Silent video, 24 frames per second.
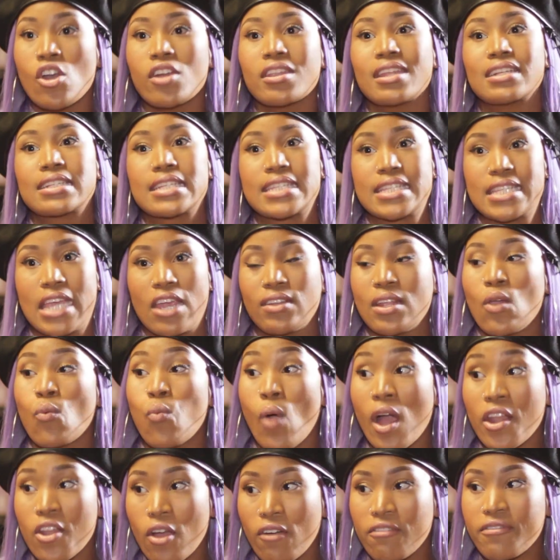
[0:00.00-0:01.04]
Not necessarily
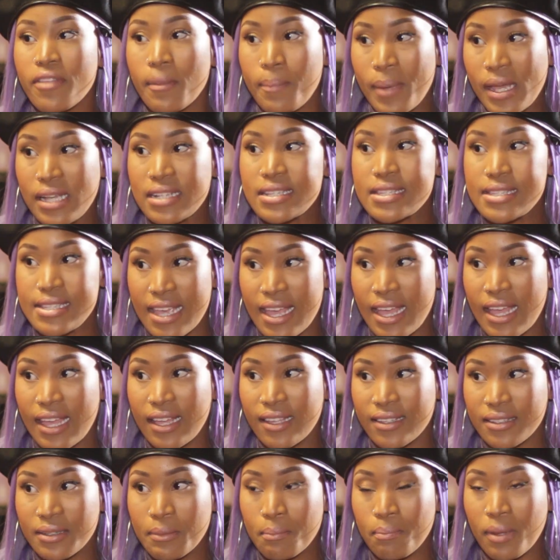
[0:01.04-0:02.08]
one of the best,
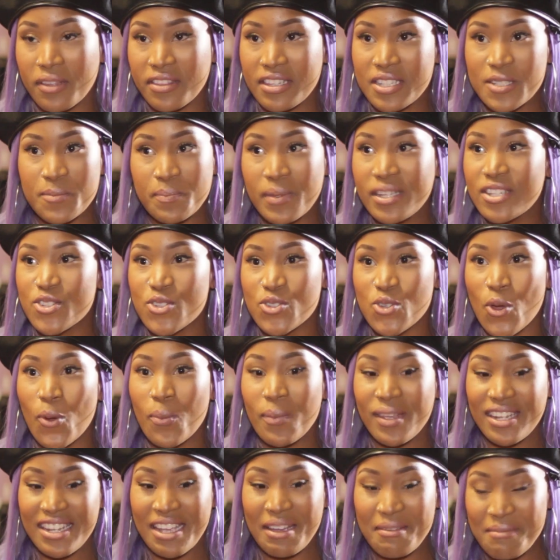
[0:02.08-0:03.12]
yeah. But there's been
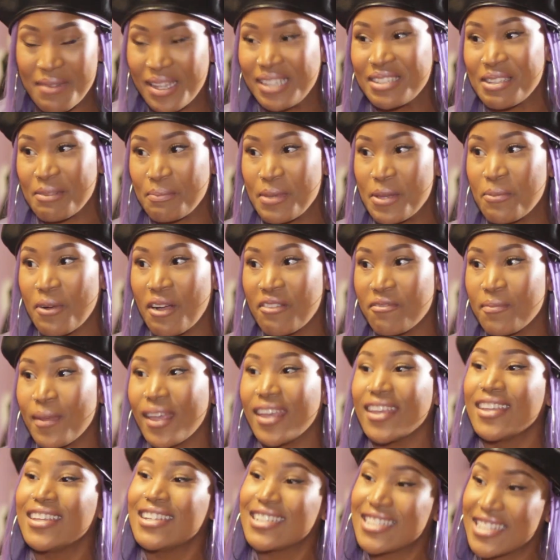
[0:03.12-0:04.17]
so many amazing people I've
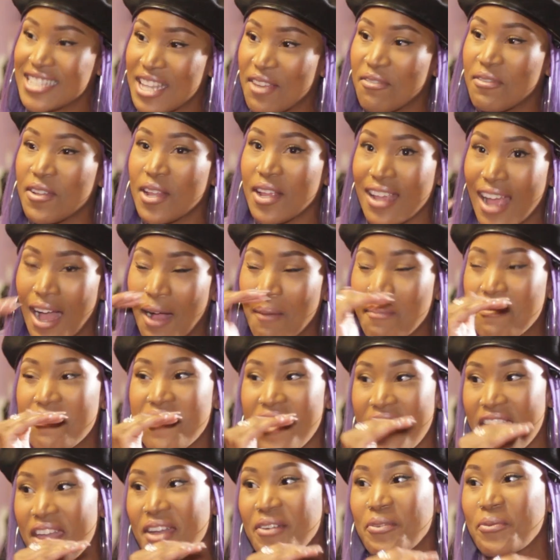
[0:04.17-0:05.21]
met. He's definitely
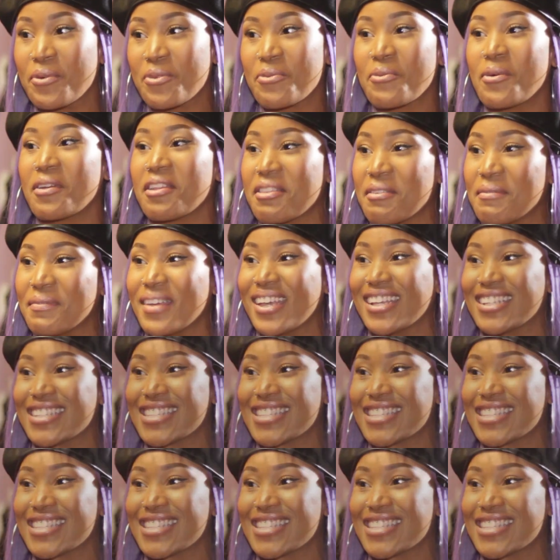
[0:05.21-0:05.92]
up there with one of the